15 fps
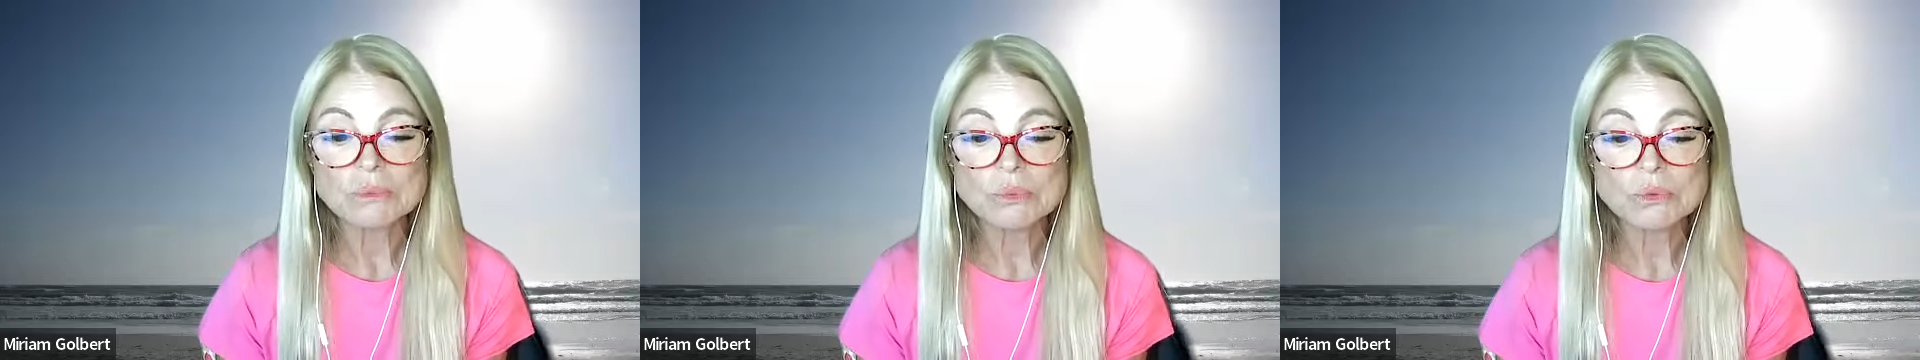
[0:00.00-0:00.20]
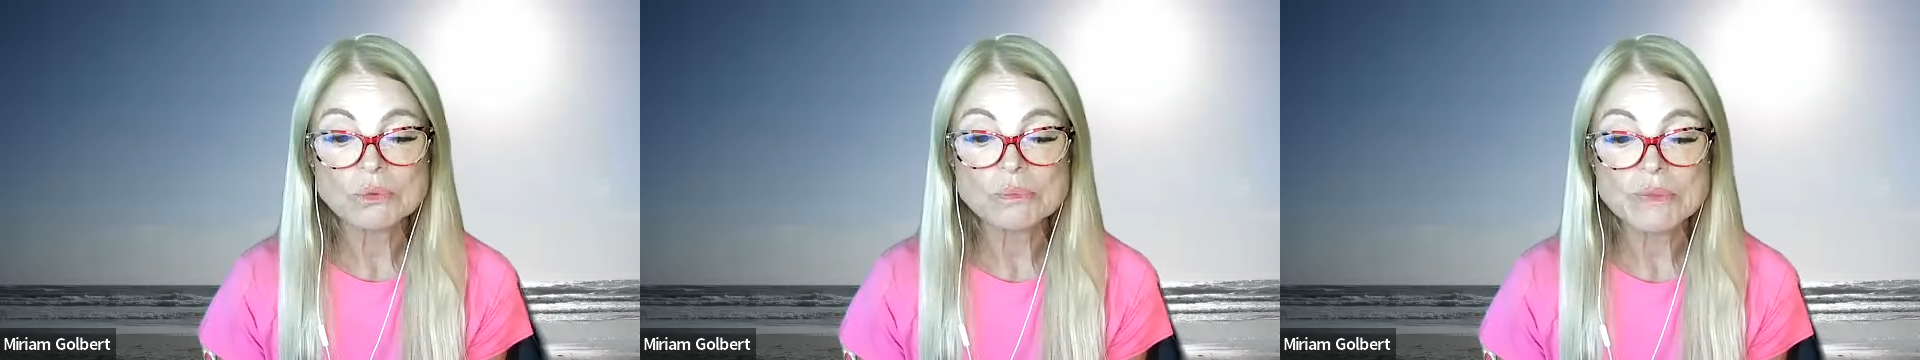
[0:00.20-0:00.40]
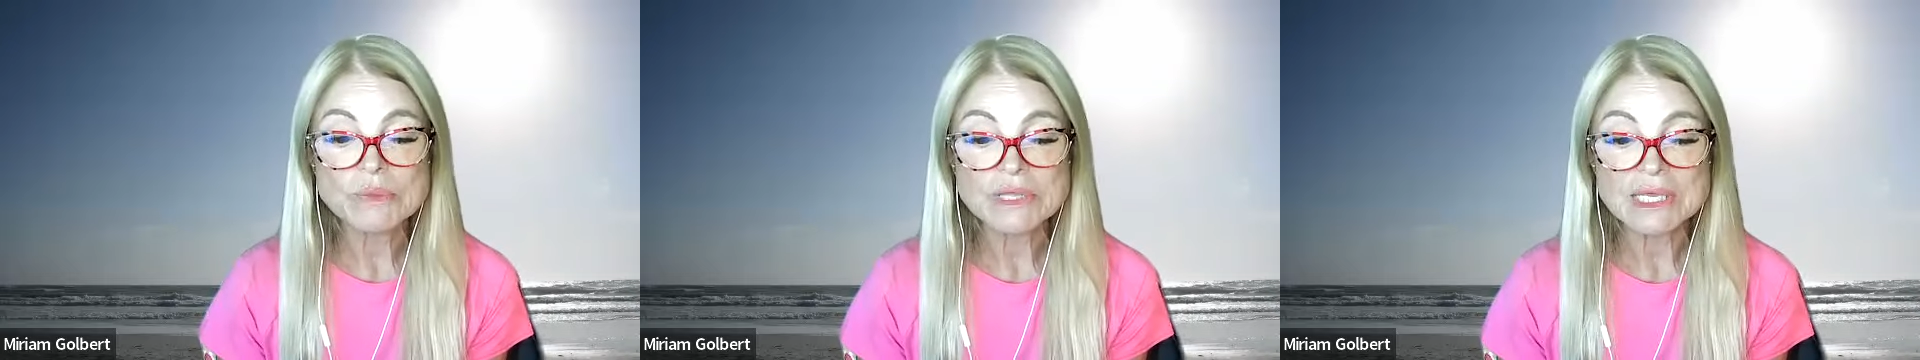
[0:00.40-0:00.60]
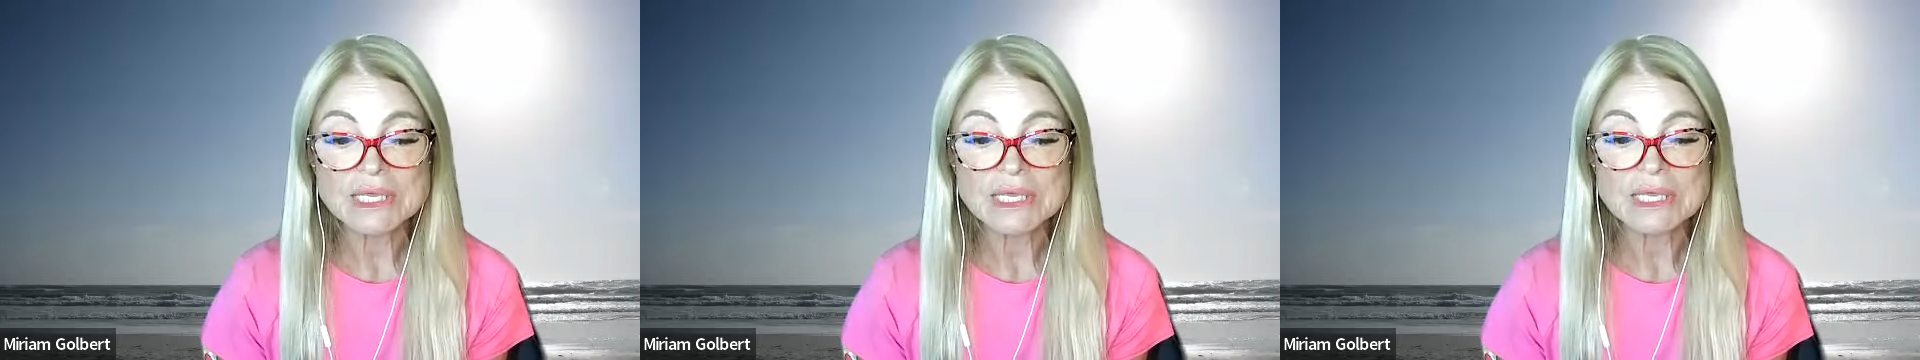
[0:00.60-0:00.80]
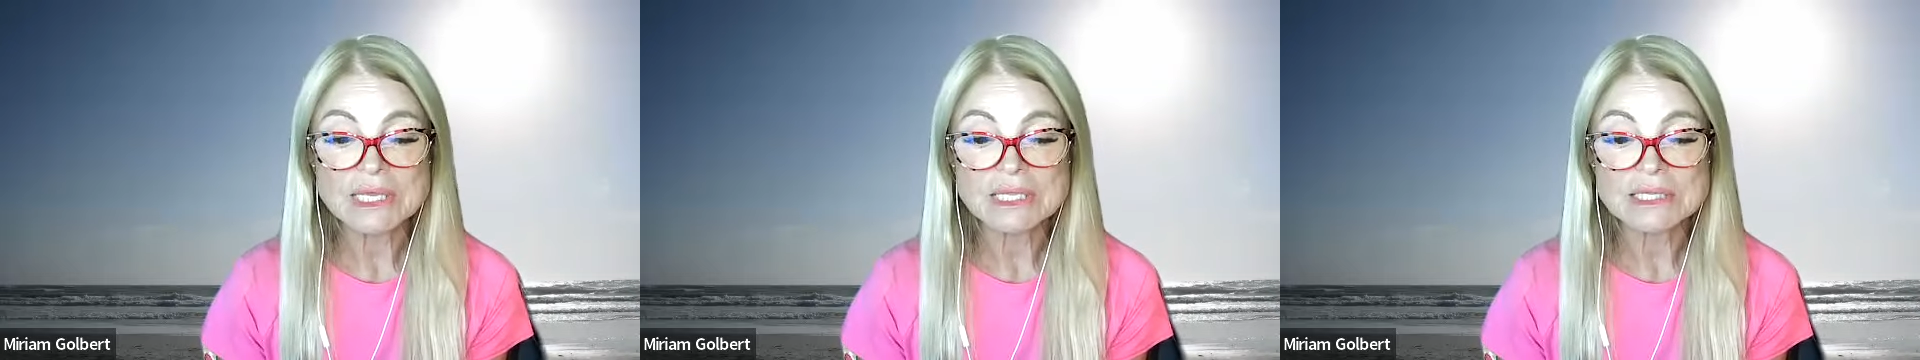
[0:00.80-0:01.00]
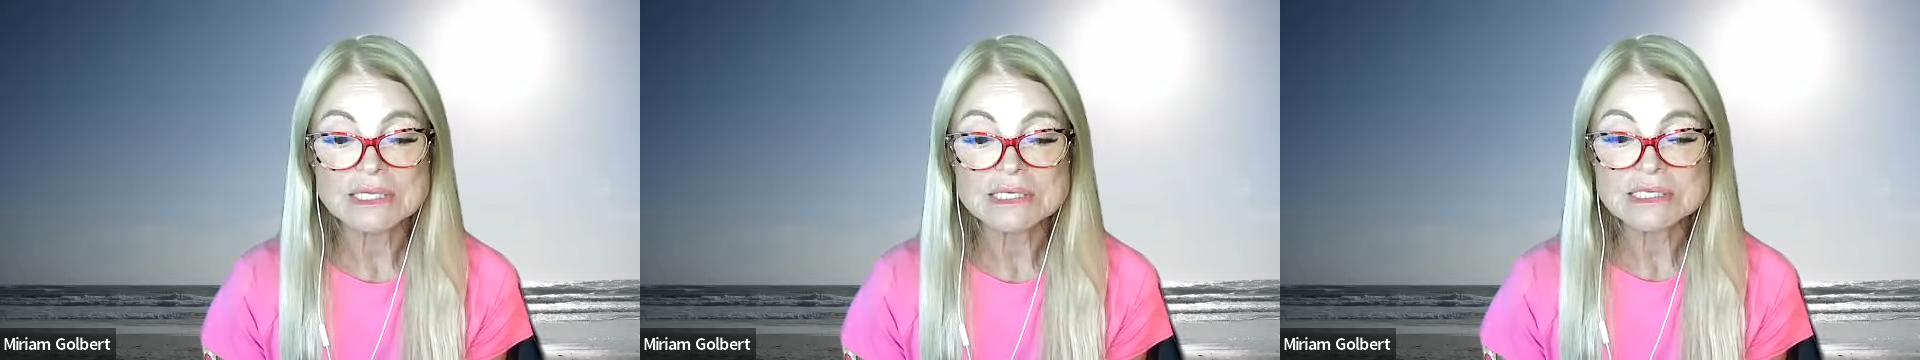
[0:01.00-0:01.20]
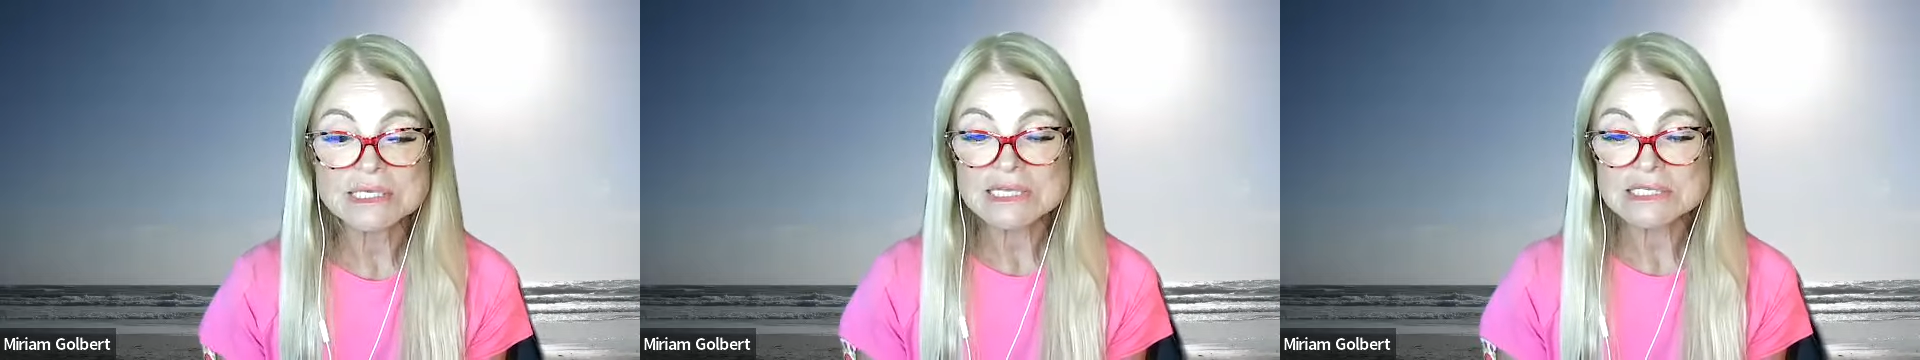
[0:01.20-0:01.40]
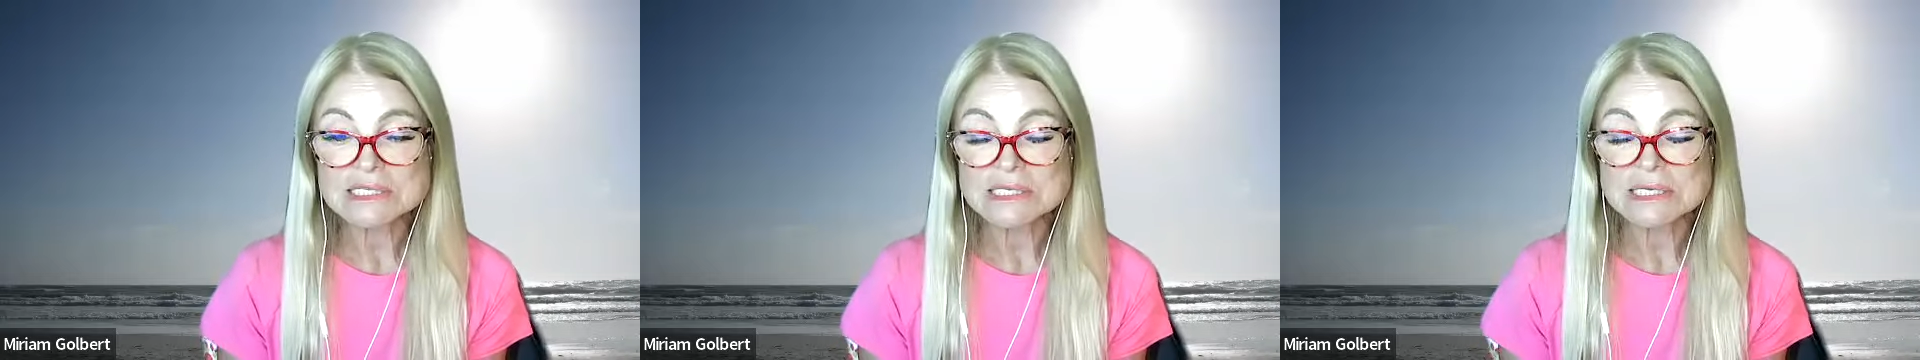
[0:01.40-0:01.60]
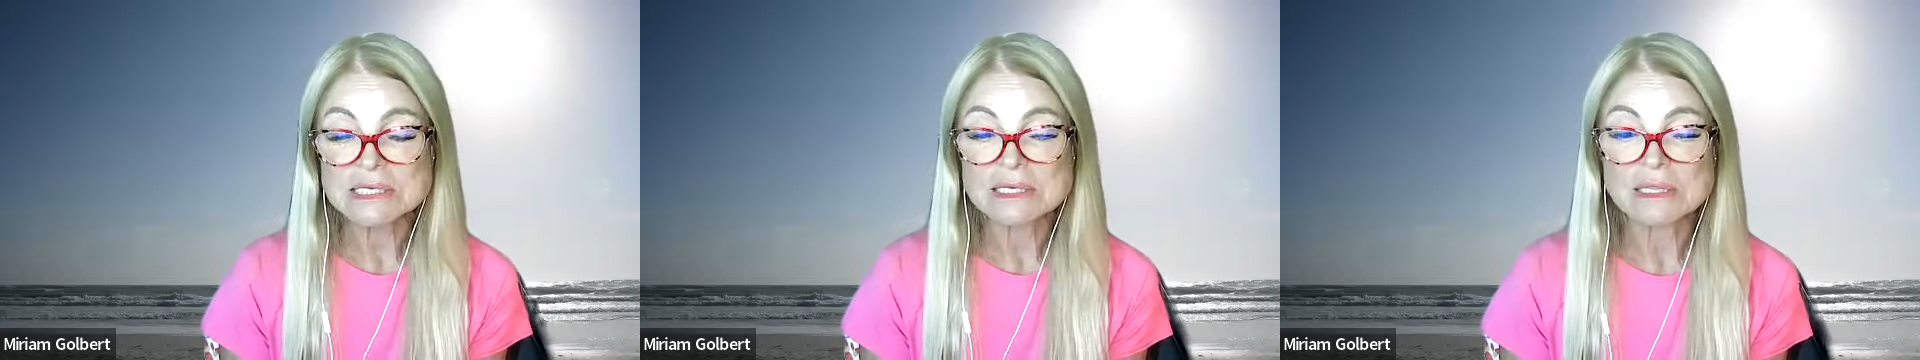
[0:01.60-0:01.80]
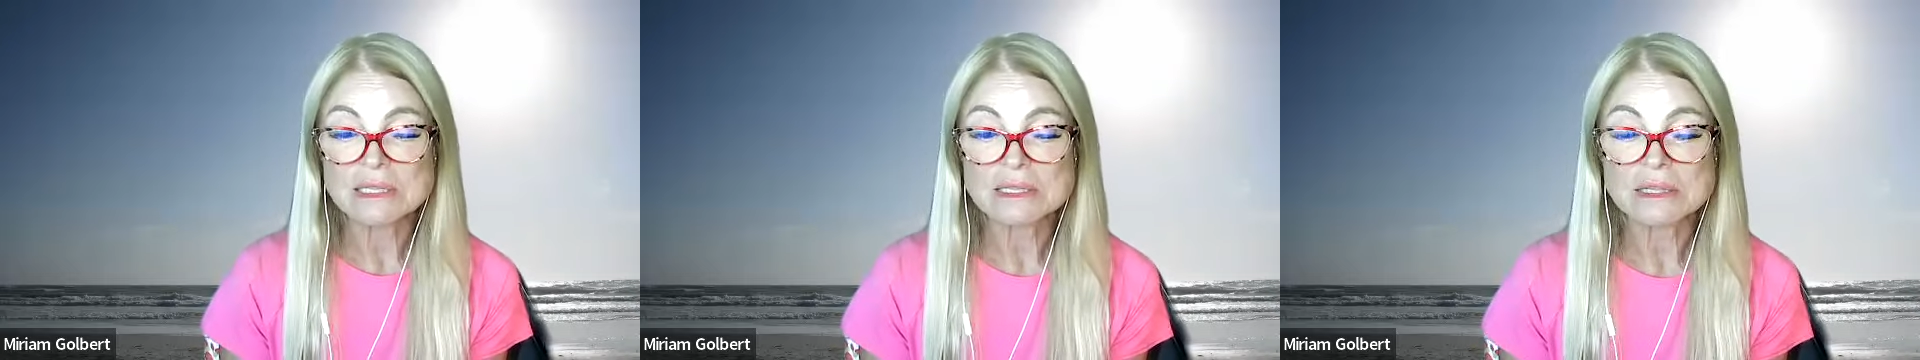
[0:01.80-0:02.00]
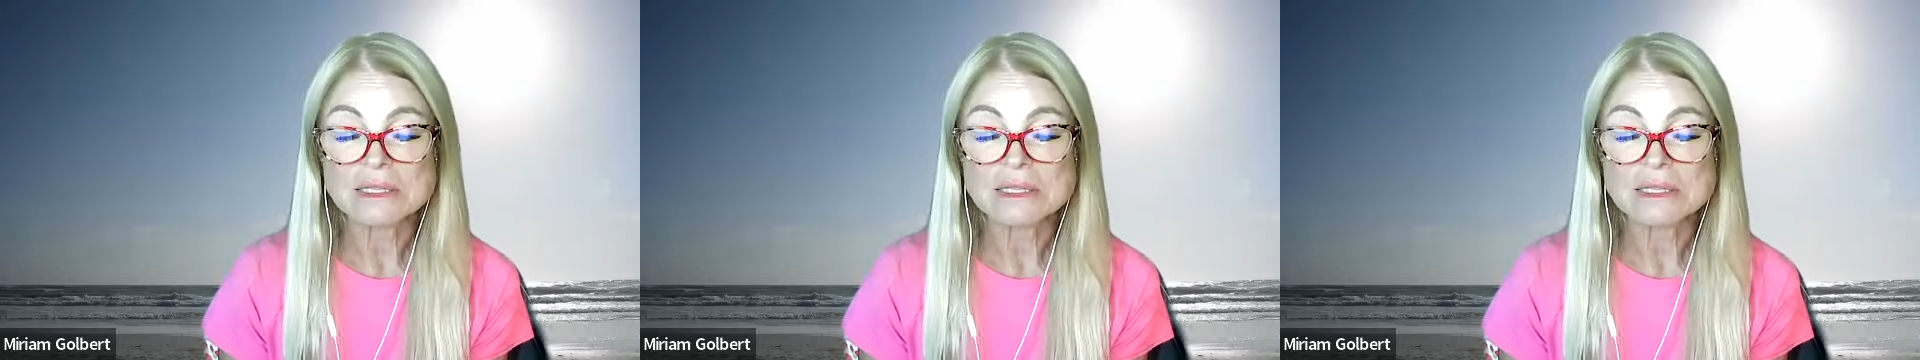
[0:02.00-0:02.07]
will be discussing uh,